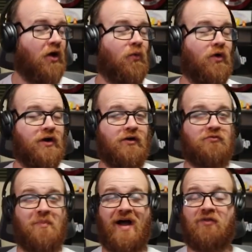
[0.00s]
one
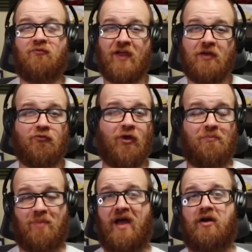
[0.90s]
of my
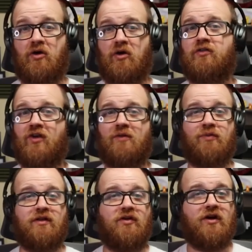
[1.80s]
favorite pet cards that I
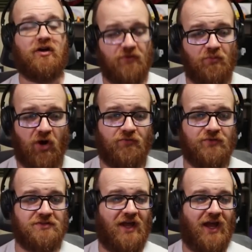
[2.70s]
played a ton of in
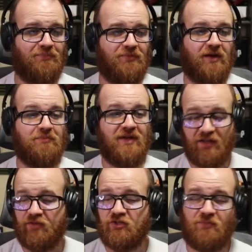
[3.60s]
Marvel Snap that
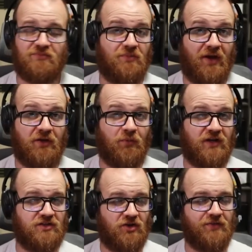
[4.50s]
immediately jumped to mind when
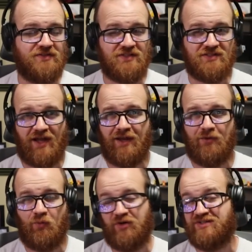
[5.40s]
I saw this
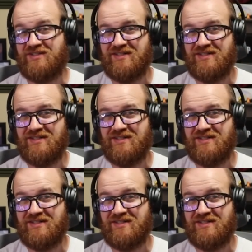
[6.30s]
design was